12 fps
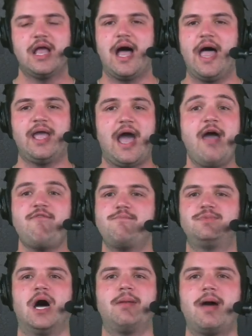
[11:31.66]

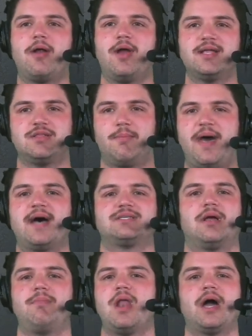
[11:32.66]
I've done my rants in the past, and
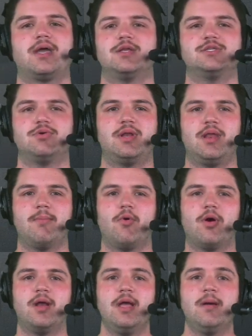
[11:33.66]
I'm not going to do it
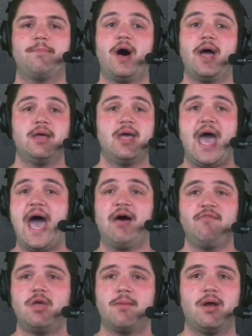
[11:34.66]
anymore. But
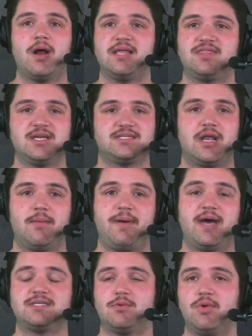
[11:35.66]
Alvin Kamara, I think, said it
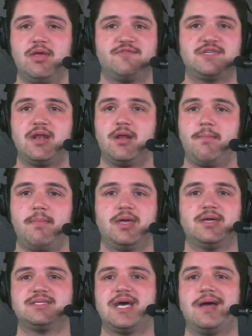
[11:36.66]
best, and we have said it a
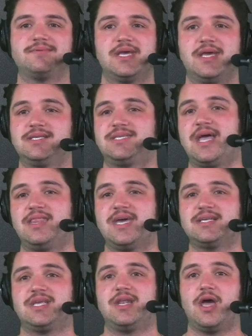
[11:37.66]
million times. He said
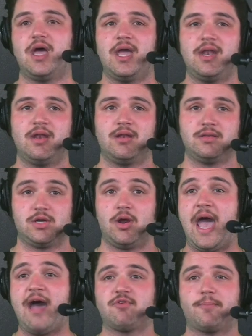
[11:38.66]
this
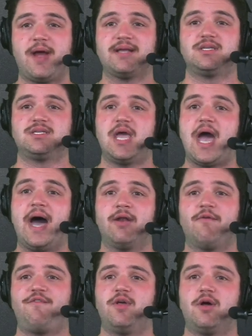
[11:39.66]
after practice today. I
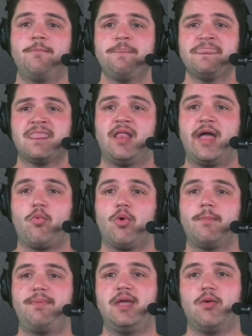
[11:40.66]
don't feel like
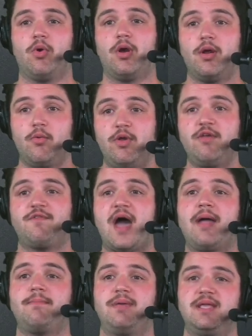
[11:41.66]
we've
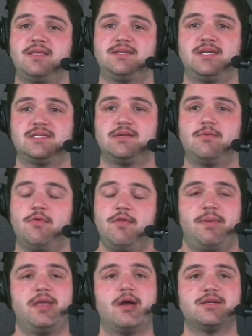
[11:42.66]
gotten beat this season. We've
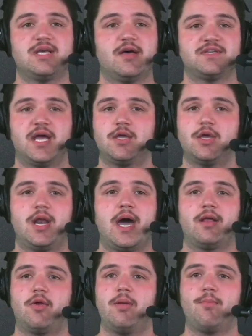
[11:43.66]
beaten ourselves, and I could
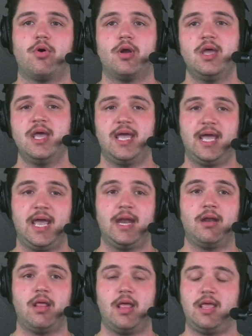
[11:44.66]
not agree more.
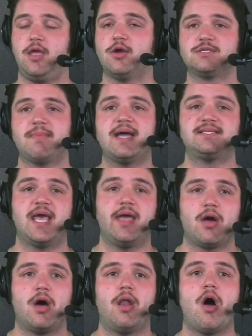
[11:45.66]
And here's my
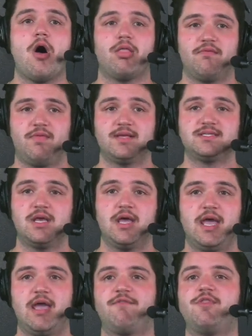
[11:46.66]
take on all of this.
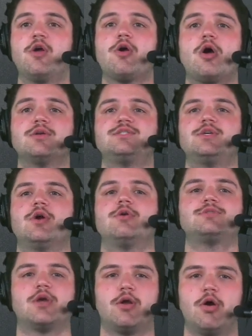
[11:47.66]
If there are zero
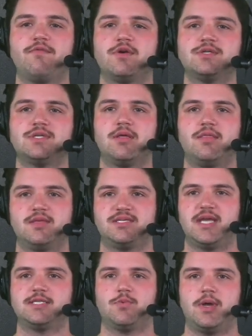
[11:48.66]
turnovers, the
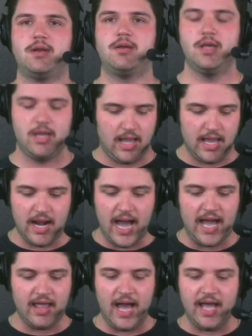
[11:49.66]
Saints win. And
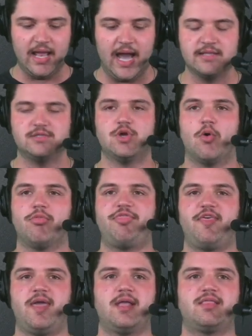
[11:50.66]
I don't
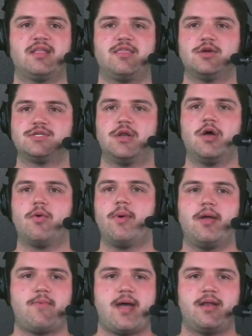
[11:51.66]
think that there's another way
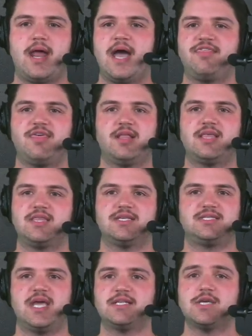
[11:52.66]
around it. I think that the
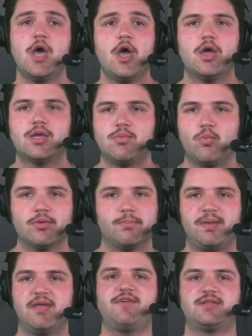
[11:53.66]
Saints will
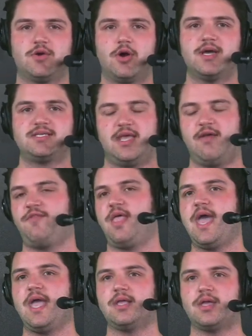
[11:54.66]
be victorious if
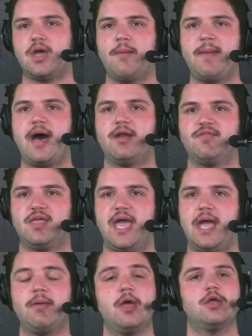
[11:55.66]
they come out of the
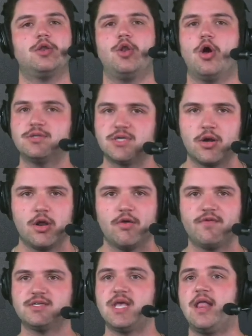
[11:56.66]
game, no
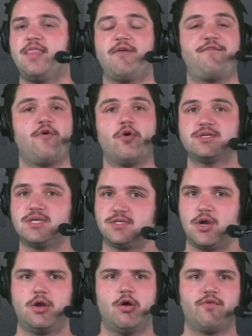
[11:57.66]
turnovers, they force a
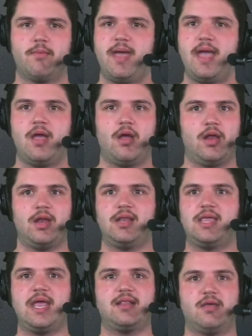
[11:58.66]
turnover and
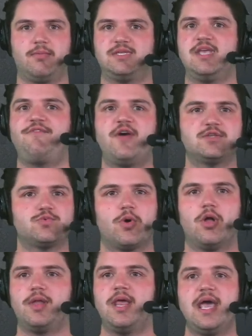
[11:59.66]
get the defense
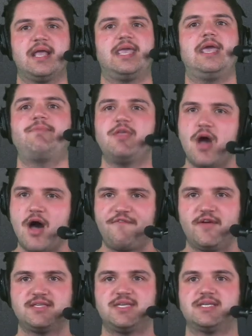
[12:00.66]
rolling, keep the
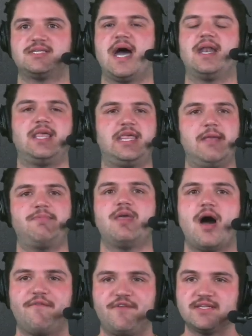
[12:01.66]
offense excited, keep the
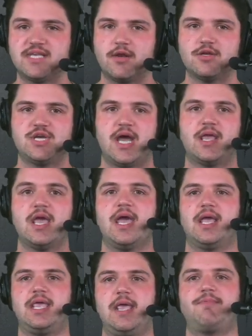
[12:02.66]
offense energetic,
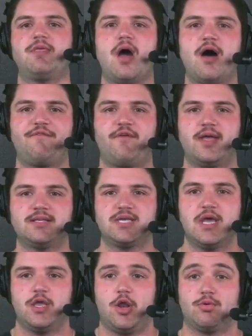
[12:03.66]
and keep the offense,
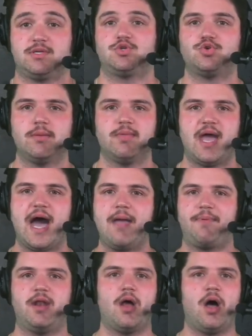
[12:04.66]
you know, extremely
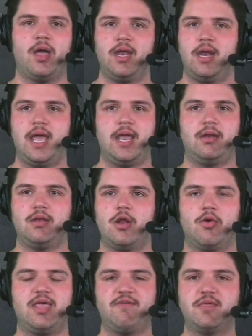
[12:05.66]
hype, and you know,
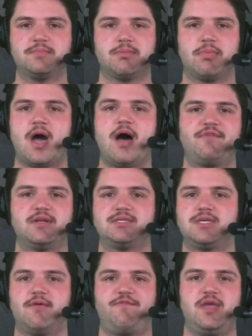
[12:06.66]
give them some confidence
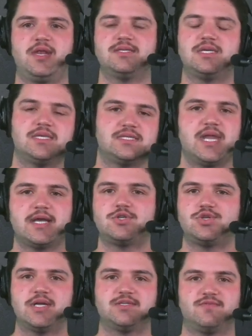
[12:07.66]
to feed into this next
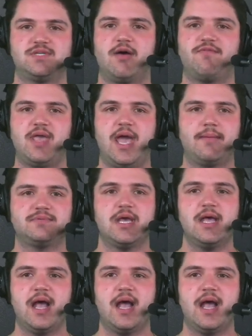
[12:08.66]
stretch of tough games.